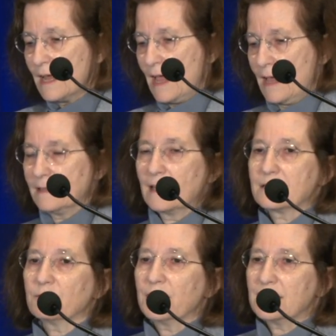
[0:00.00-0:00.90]
And
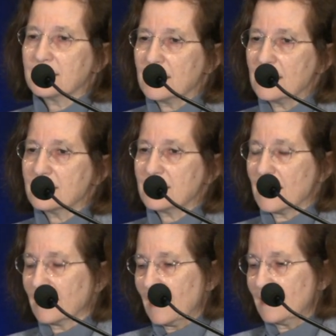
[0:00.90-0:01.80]
as we see,
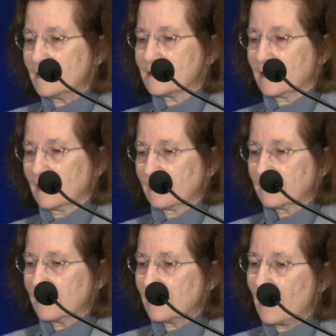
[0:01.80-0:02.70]
CLL is
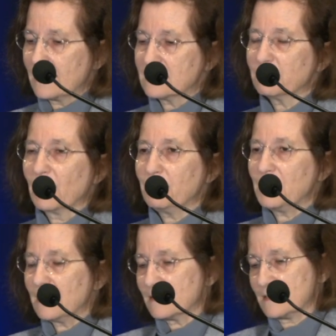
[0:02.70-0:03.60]
characterized by
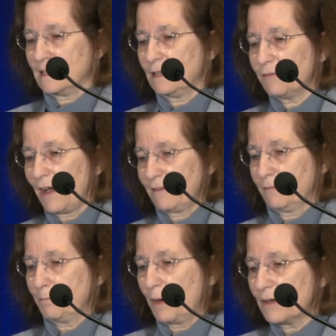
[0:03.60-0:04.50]
being CD5
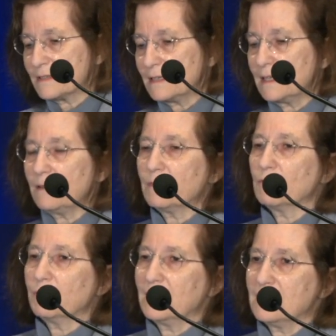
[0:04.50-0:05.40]

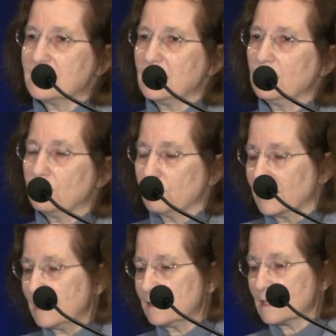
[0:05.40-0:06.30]
positive with the
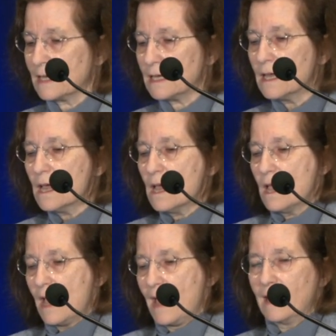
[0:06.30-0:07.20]
CD23
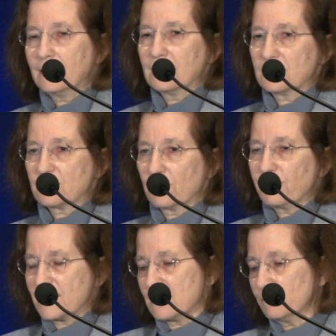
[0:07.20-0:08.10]
and
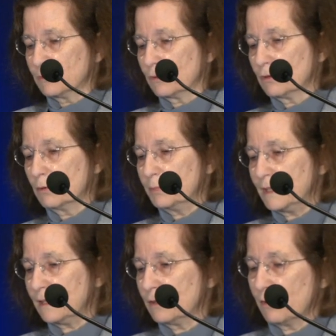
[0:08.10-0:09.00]
surface
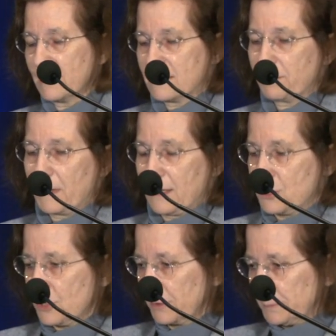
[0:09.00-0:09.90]
immunoglobulin
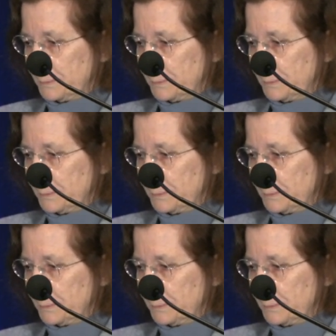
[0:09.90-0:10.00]
co-expression.